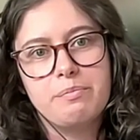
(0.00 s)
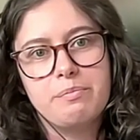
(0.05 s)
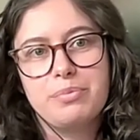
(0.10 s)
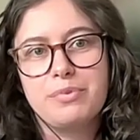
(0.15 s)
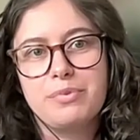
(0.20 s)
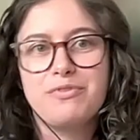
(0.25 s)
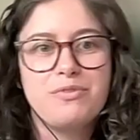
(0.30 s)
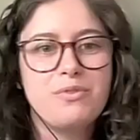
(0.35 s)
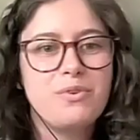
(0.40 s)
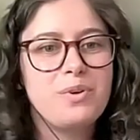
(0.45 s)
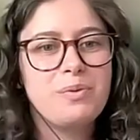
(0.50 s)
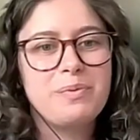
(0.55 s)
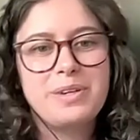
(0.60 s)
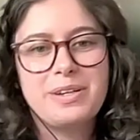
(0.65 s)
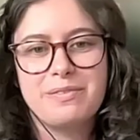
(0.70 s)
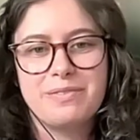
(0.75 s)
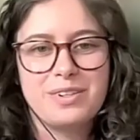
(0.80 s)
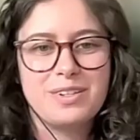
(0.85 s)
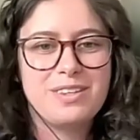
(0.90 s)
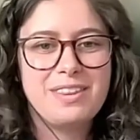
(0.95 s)
before
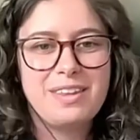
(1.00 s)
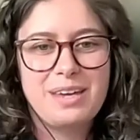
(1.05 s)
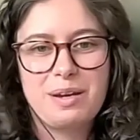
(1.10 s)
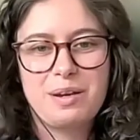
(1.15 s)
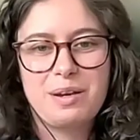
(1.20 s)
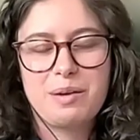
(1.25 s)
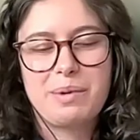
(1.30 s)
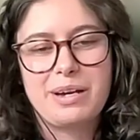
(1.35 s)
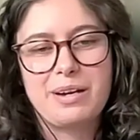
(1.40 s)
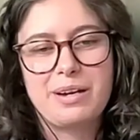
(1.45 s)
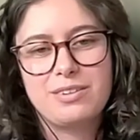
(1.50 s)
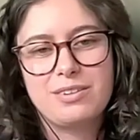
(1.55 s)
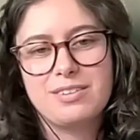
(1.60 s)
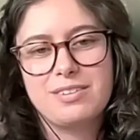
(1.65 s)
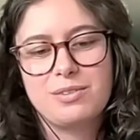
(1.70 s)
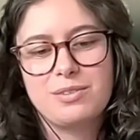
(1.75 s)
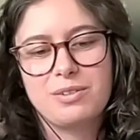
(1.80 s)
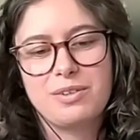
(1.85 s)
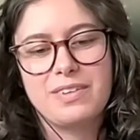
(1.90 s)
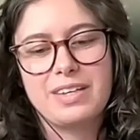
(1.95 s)
we even think about
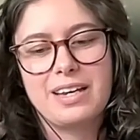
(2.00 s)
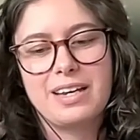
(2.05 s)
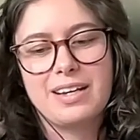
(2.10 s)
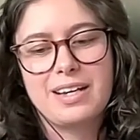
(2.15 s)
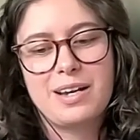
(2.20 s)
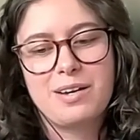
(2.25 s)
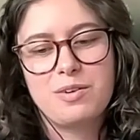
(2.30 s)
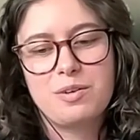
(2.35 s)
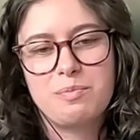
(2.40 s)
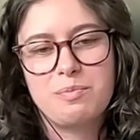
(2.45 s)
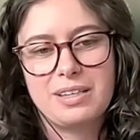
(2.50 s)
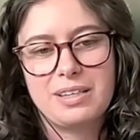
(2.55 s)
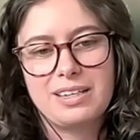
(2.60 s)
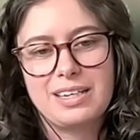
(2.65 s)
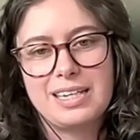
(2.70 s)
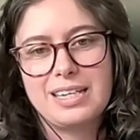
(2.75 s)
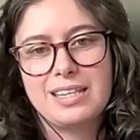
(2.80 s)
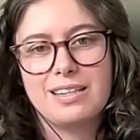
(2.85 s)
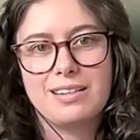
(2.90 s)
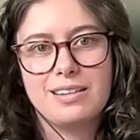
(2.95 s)
sort of the
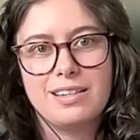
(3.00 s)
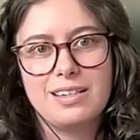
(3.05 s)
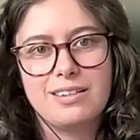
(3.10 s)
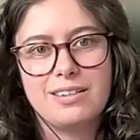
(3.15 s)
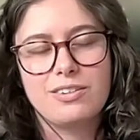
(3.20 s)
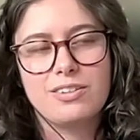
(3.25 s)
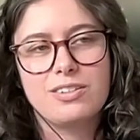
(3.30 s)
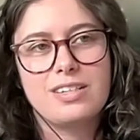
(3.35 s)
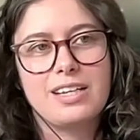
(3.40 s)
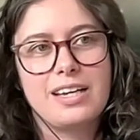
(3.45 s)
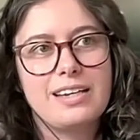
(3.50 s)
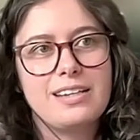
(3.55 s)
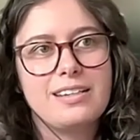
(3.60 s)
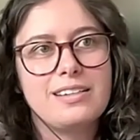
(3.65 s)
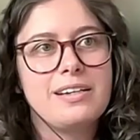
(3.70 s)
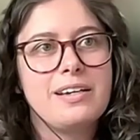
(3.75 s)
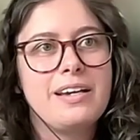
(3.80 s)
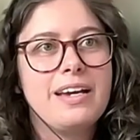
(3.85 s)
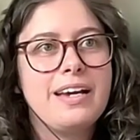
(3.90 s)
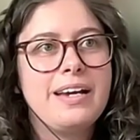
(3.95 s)
accountability in the legal
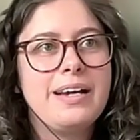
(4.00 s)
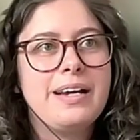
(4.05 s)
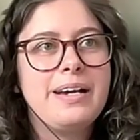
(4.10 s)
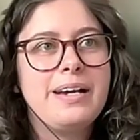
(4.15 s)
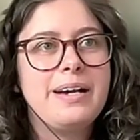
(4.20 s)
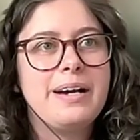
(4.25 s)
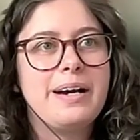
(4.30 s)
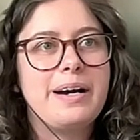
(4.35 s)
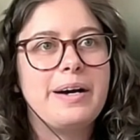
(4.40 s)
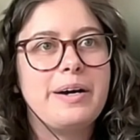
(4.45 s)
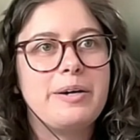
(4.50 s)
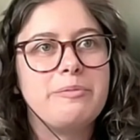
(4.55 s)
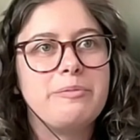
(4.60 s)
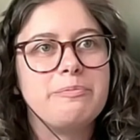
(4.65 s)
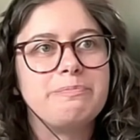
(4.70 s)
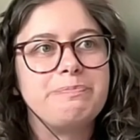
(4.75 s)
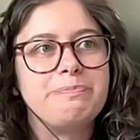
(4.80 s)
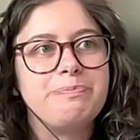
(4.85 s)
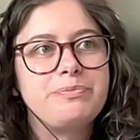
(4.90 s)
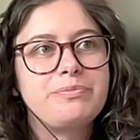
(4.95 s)
side.
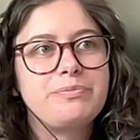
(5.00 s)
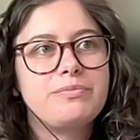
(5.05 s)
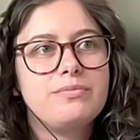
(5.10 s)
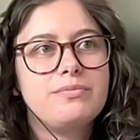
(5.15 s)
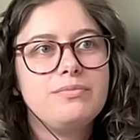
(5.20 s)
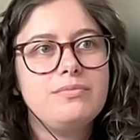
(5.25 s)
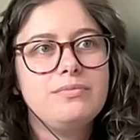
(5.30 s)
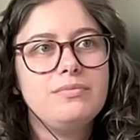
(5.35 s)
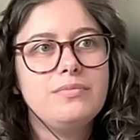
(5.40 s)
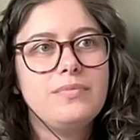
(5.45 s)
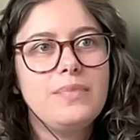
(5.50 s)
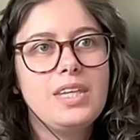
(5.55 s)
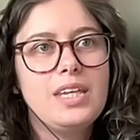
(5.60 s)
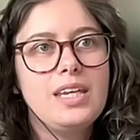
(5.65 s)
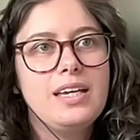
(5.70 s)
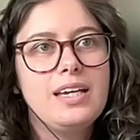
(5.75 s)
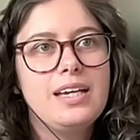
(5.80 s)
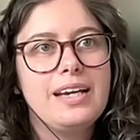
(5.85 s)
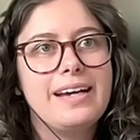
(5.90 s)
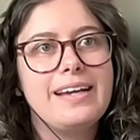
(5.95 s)
And
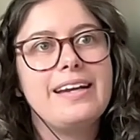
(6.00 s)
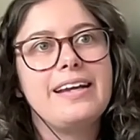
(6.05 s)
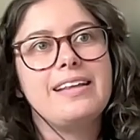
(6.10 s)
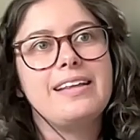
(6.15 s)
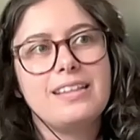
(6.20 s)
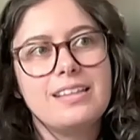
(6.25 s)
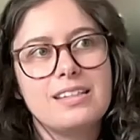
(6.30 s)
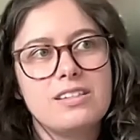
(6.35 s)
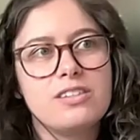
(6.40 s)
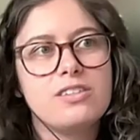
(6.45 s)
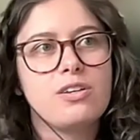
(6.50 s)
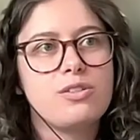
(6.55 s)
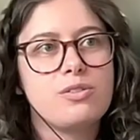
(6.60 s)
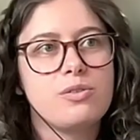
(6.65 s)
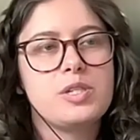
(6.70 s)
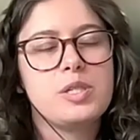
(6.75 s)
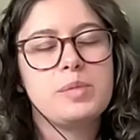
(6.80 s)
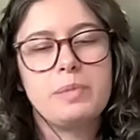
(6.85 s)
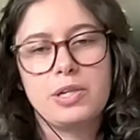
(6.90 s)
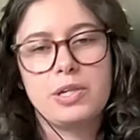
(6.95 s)
I think this is
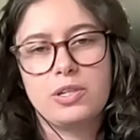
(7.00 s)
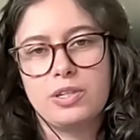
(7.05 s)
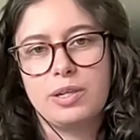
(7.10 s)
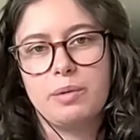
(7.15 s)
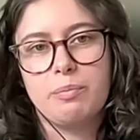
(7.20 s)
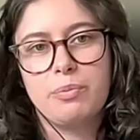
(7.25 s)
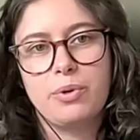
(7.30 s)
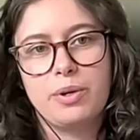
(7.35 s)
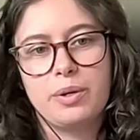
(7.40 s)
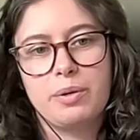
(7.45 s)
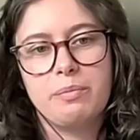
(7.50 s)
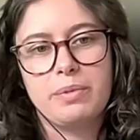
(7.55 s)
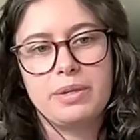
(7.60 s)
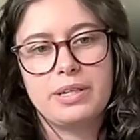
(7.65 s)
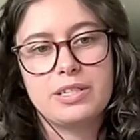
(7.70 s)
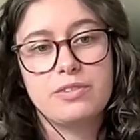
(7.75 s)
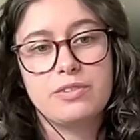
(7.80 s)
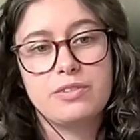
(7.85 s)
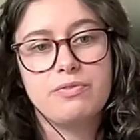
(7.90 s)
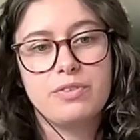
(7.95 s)
also especially important
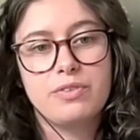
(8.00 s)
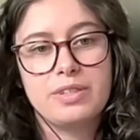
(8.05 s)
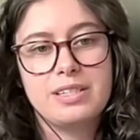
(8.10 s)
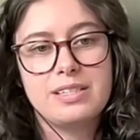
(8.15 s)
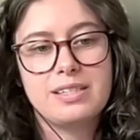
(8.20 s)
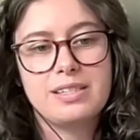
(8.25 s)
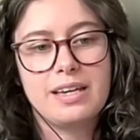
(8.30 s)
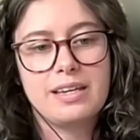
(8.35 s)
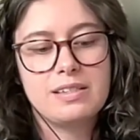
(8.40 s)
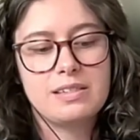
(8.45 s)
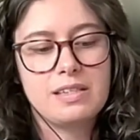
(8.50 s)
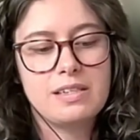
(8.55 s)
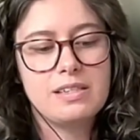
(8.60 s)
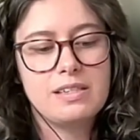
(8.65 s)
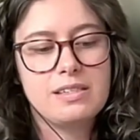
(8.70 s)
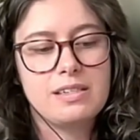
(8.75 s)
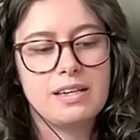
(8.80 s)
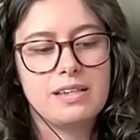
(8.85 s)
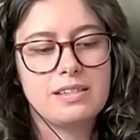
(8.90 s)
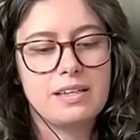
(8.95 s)
because for these
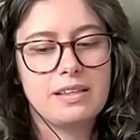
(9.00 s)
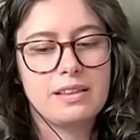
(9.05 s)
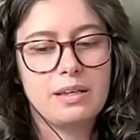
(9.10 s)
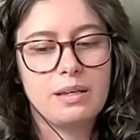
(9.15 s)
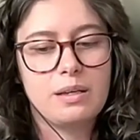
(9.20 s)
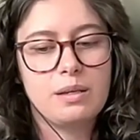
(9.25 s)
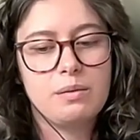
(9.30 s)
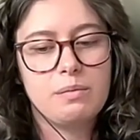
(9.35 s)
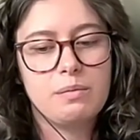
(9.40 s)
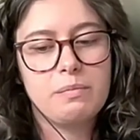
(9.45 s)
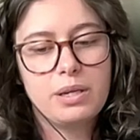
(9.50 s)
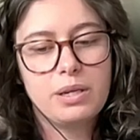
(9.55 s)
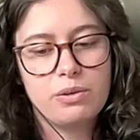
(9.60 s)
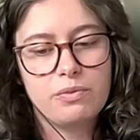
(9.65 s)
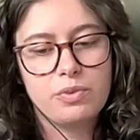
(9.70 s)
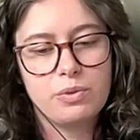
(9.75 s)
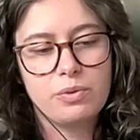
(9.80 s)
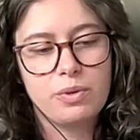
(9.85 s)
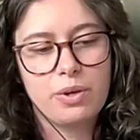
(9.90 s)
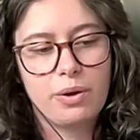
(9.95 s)
cases, as I think many
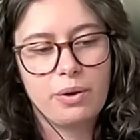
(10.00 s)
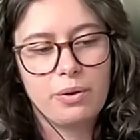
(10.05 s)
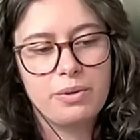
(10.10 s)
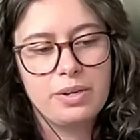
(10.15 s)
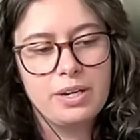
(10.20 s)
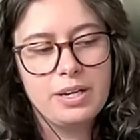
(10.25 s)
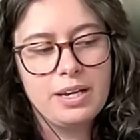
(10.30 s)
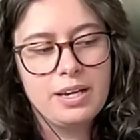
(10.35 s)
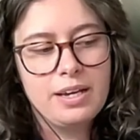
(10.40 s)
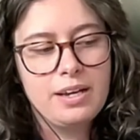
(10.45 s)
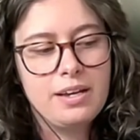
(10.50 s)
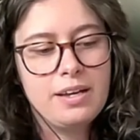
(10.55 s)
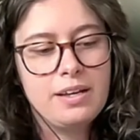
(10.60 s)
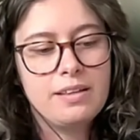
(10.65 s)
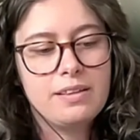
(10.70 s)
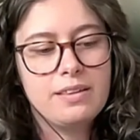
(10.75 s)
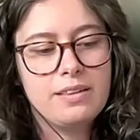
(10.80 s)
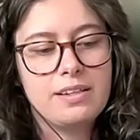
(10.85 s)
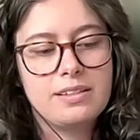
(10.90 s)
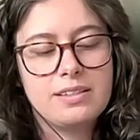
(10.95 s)
of you know,
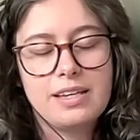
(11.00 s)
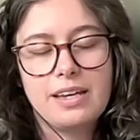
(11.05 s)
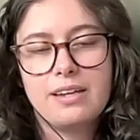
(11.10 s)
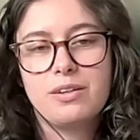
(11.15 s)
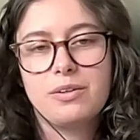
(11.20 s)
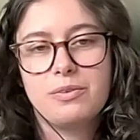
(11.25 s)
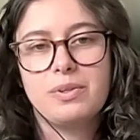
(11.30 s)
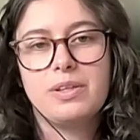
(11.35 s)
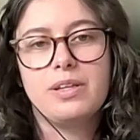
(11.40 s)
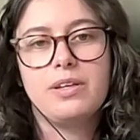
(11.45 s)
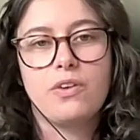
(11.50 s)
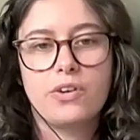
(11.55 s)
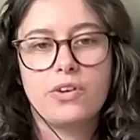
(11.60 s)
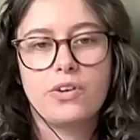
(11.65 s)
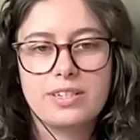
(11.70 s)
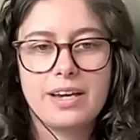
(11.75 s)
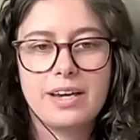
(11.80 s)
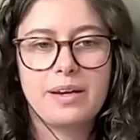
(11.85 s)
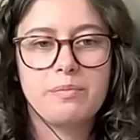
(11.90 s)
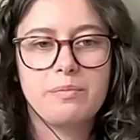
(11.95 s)
they take a really
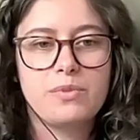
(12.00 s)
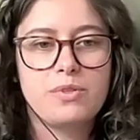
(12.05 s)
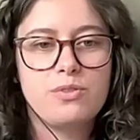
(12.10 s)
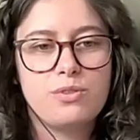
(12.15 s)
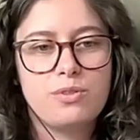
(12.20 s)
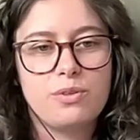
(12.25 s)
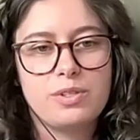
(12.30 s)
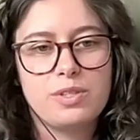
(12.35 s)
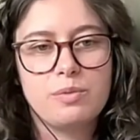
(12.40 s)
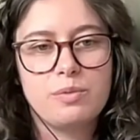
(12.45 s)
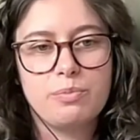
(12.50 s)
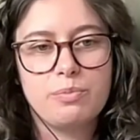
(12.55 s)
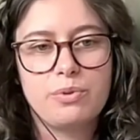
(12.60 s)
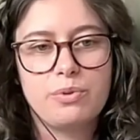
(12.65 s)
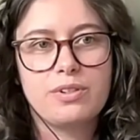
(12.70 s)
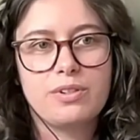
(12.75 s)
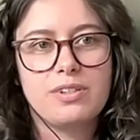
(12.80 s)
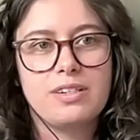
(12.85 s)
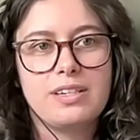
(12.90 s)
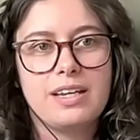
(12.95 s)
long time. So it's
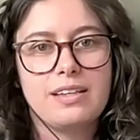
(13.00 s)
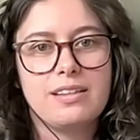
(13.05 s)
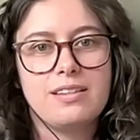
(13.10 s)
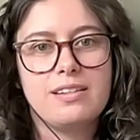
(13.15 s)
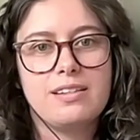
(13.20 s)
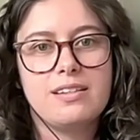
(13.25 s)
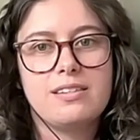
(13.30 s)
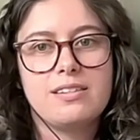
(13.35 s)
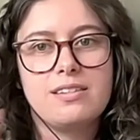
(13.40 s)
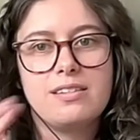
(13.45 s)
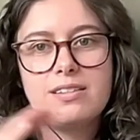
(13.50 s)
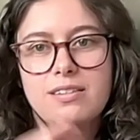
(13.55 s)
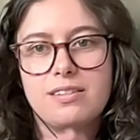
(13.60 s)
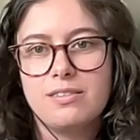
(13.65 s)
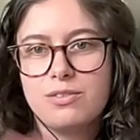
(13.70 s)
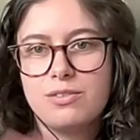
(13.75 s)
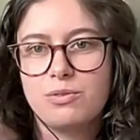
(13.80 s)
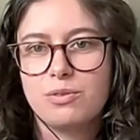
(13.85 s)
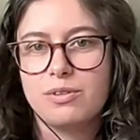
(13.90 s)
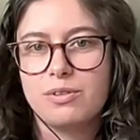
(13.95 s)
important that these
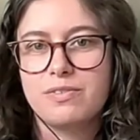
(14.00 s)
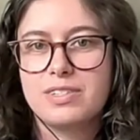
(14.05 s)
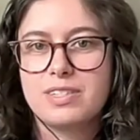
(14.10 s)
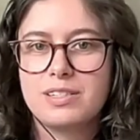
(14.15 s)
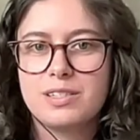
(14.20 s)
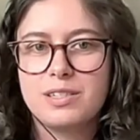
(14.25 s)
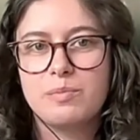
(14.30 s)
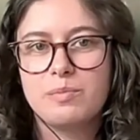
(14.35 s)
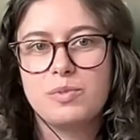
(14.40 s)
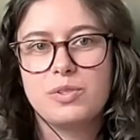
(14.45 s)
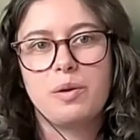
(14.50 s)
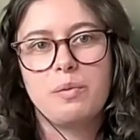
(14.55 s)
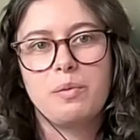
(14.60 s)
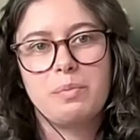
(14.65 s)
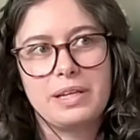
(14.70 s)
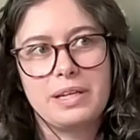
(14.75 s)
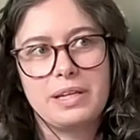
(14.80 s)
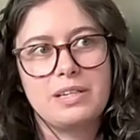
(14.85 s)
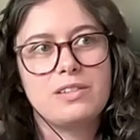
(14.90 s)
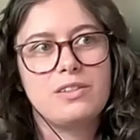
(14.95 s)
sort of systems are in
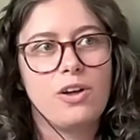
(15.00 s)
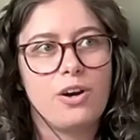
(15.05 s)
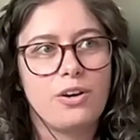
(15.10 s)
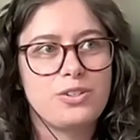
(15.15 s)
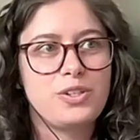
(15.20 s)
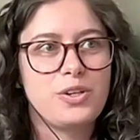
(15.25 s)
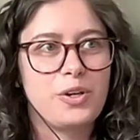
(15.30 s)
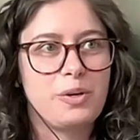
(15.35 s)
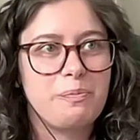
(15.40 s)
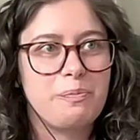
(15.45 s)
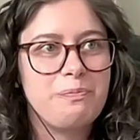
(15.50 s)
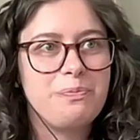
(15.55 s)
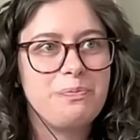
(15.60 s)
place long term.